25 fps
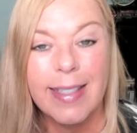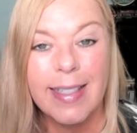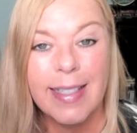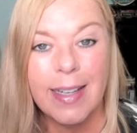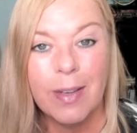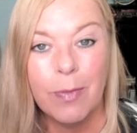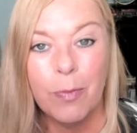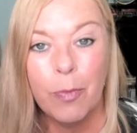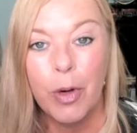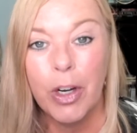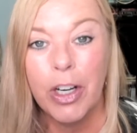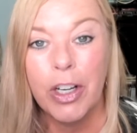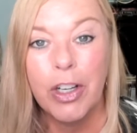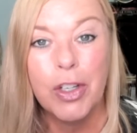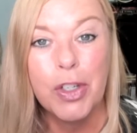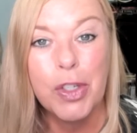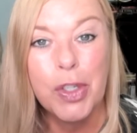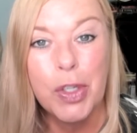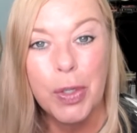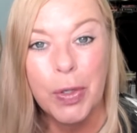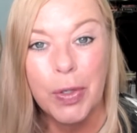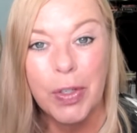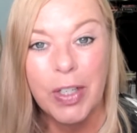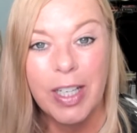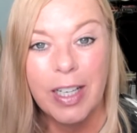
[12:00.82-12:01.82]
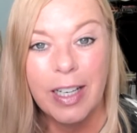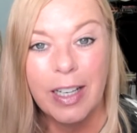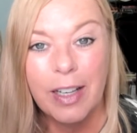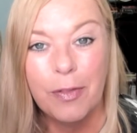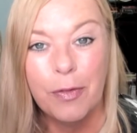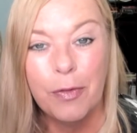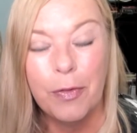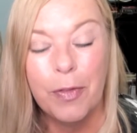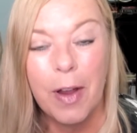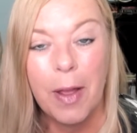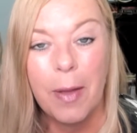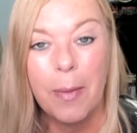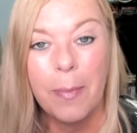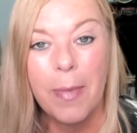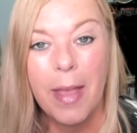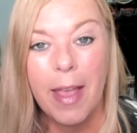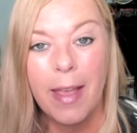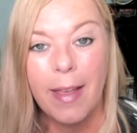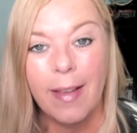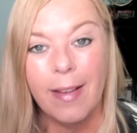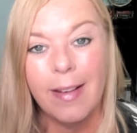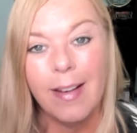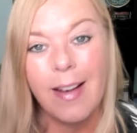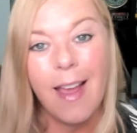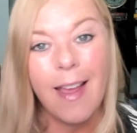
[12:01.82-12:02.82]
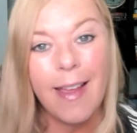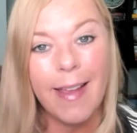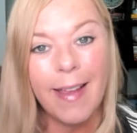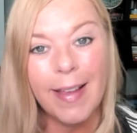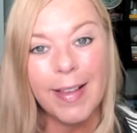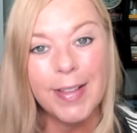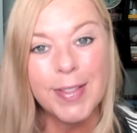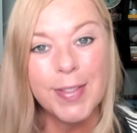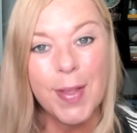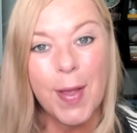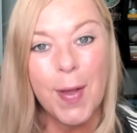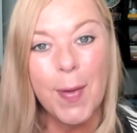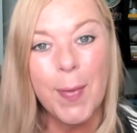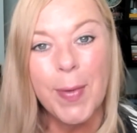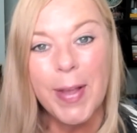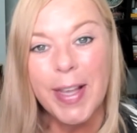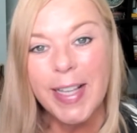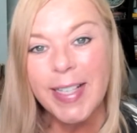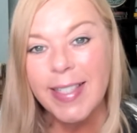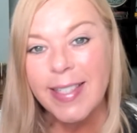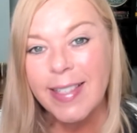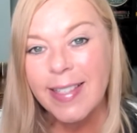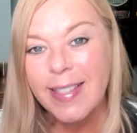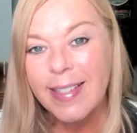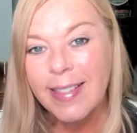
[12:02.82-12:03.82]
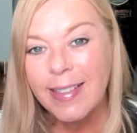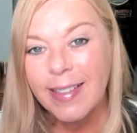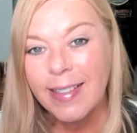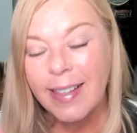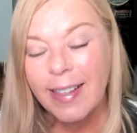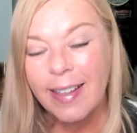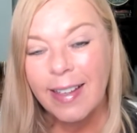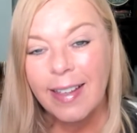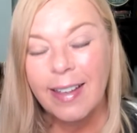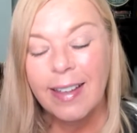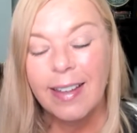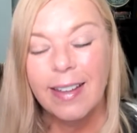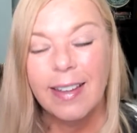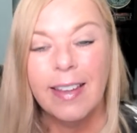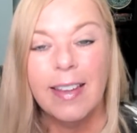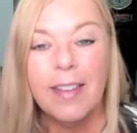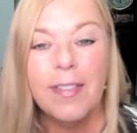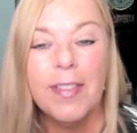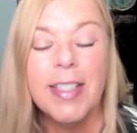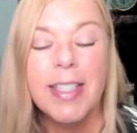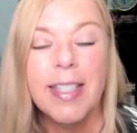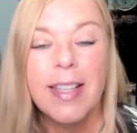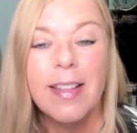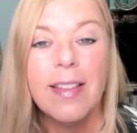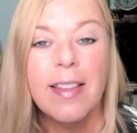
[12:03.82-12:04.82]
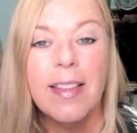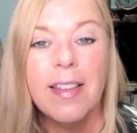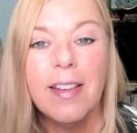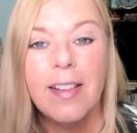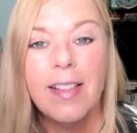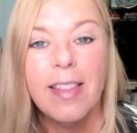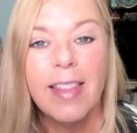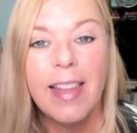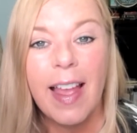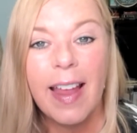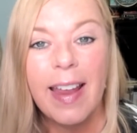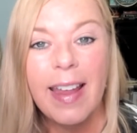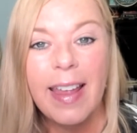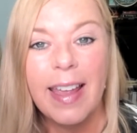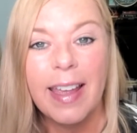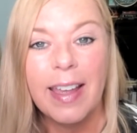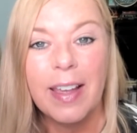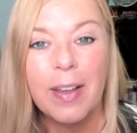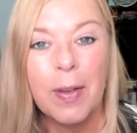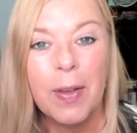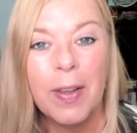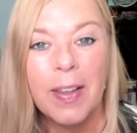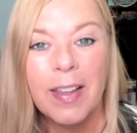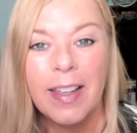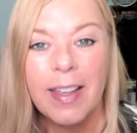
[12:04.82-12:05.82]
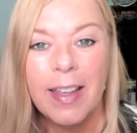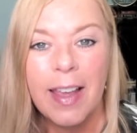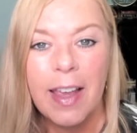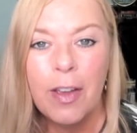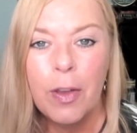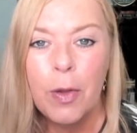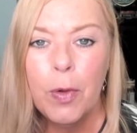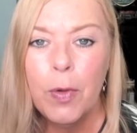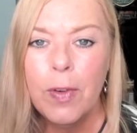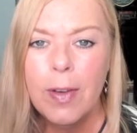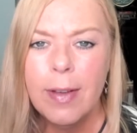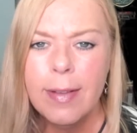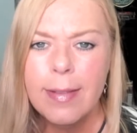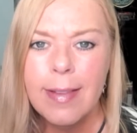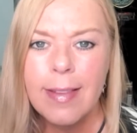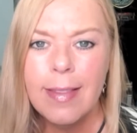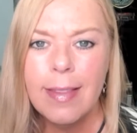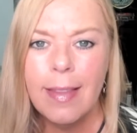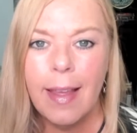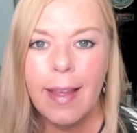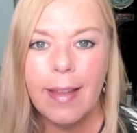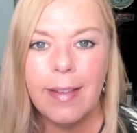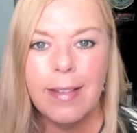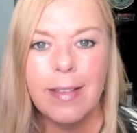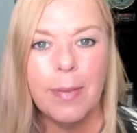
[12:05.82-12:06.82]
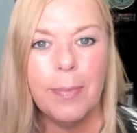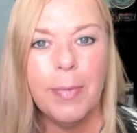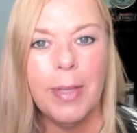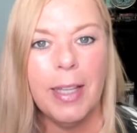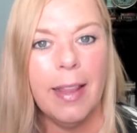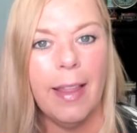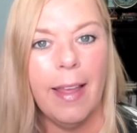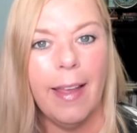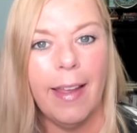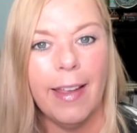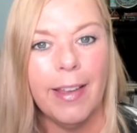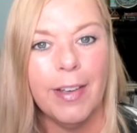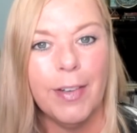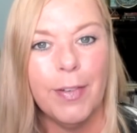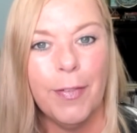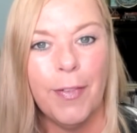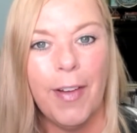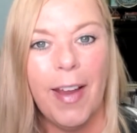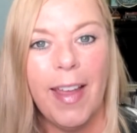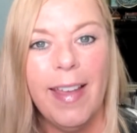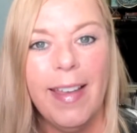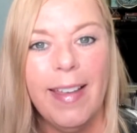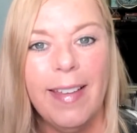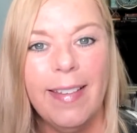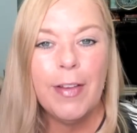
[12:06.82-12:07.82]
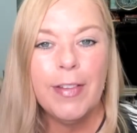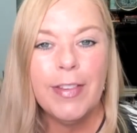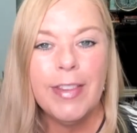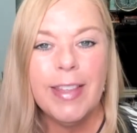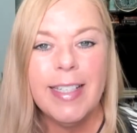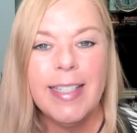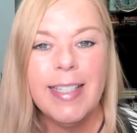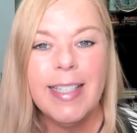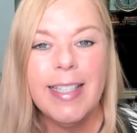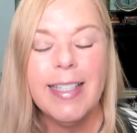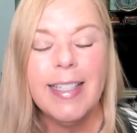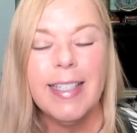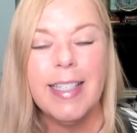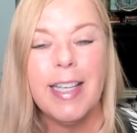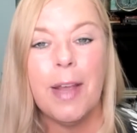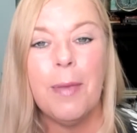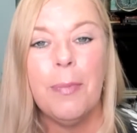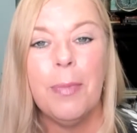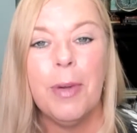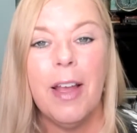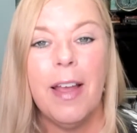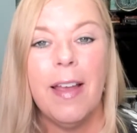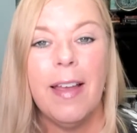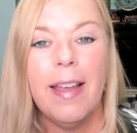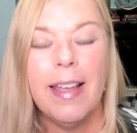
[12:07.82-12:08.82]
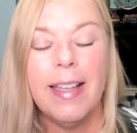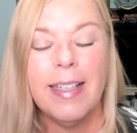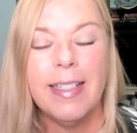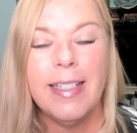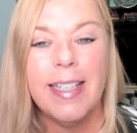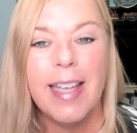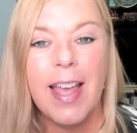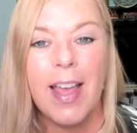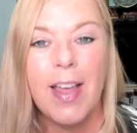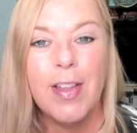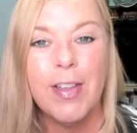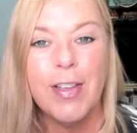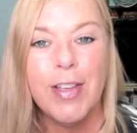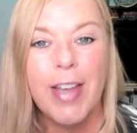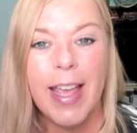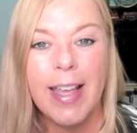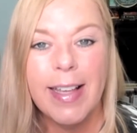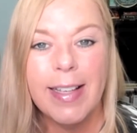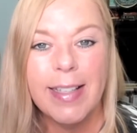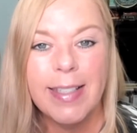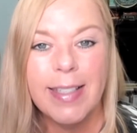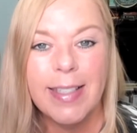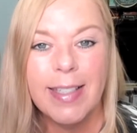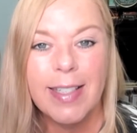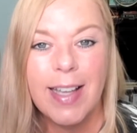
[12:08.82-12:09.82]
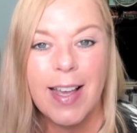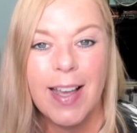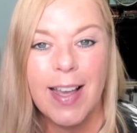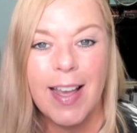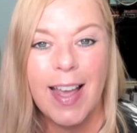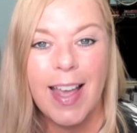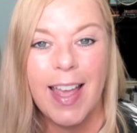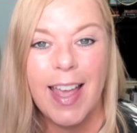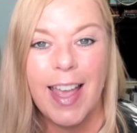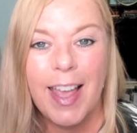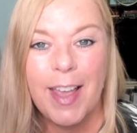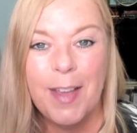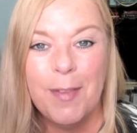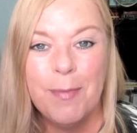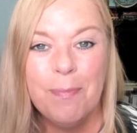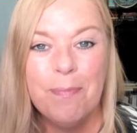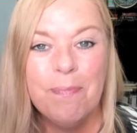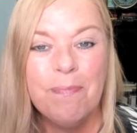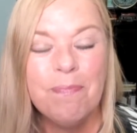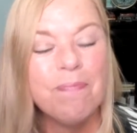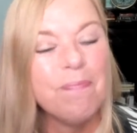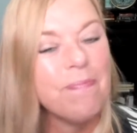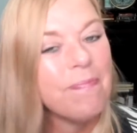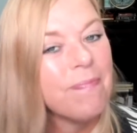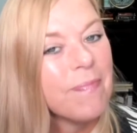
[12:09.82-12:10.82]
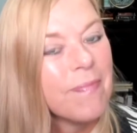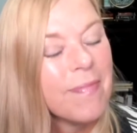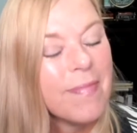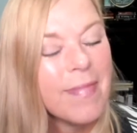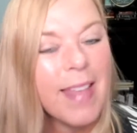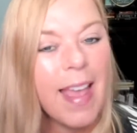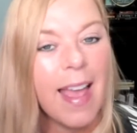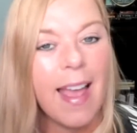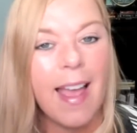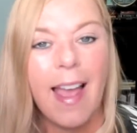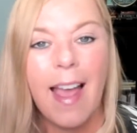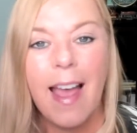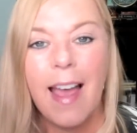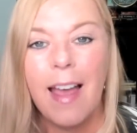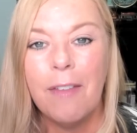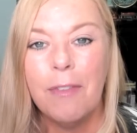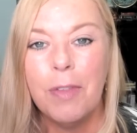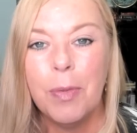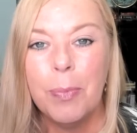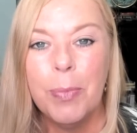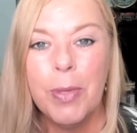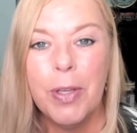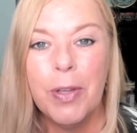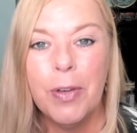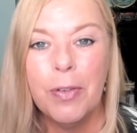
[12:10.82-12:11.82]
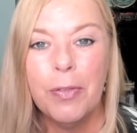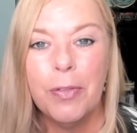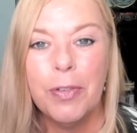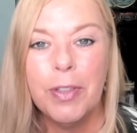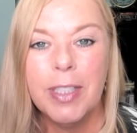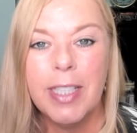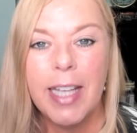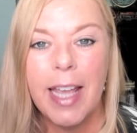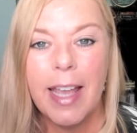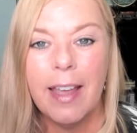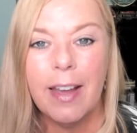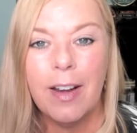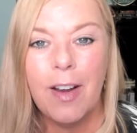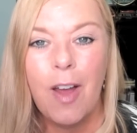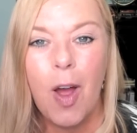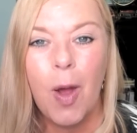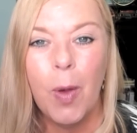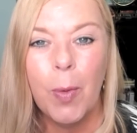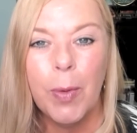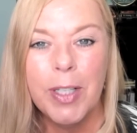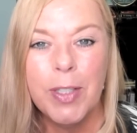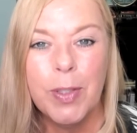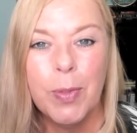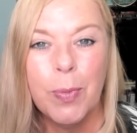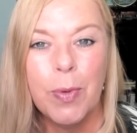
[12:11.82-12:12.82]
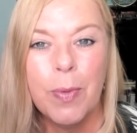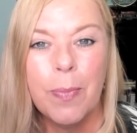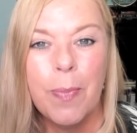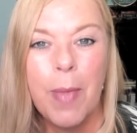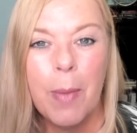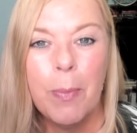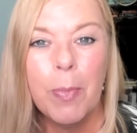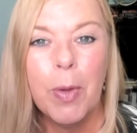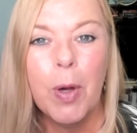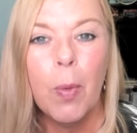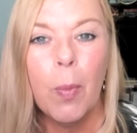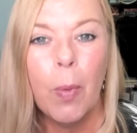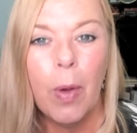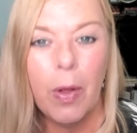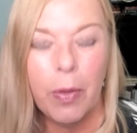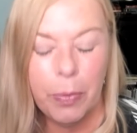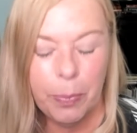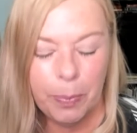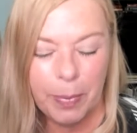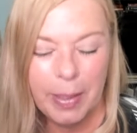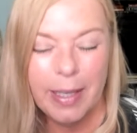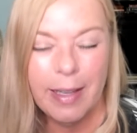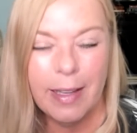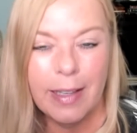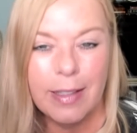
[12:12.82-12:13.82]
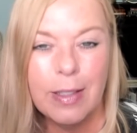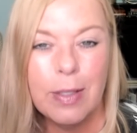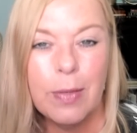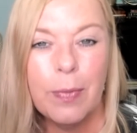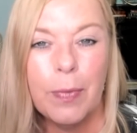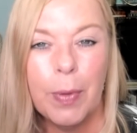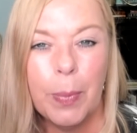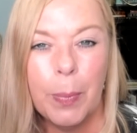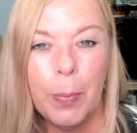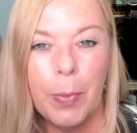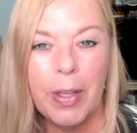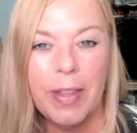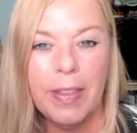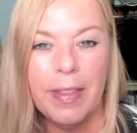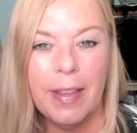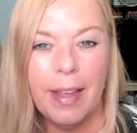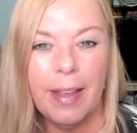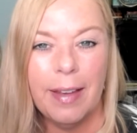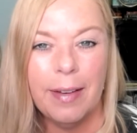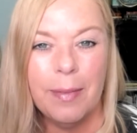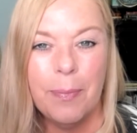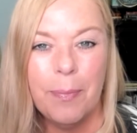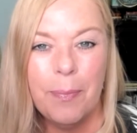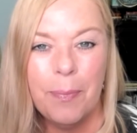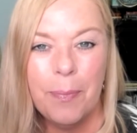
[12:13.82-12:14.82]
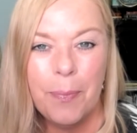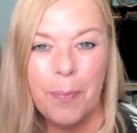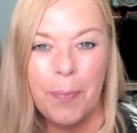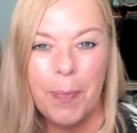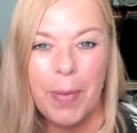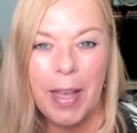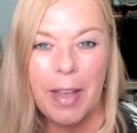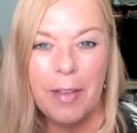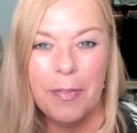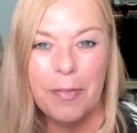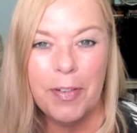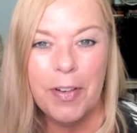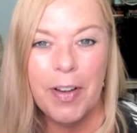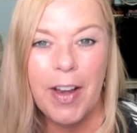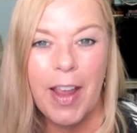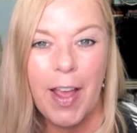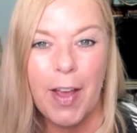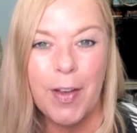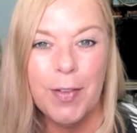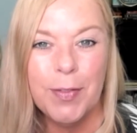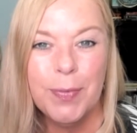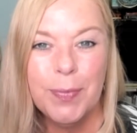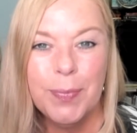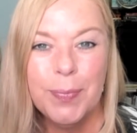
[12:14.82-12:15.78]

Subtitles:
and where you're tuning in from. And as always, give us a little like. Who doesn't like to be liked, right? Well, this is Debra. Until next time, have a beautiful day, and always remember, wealth begins from within. Bye for now.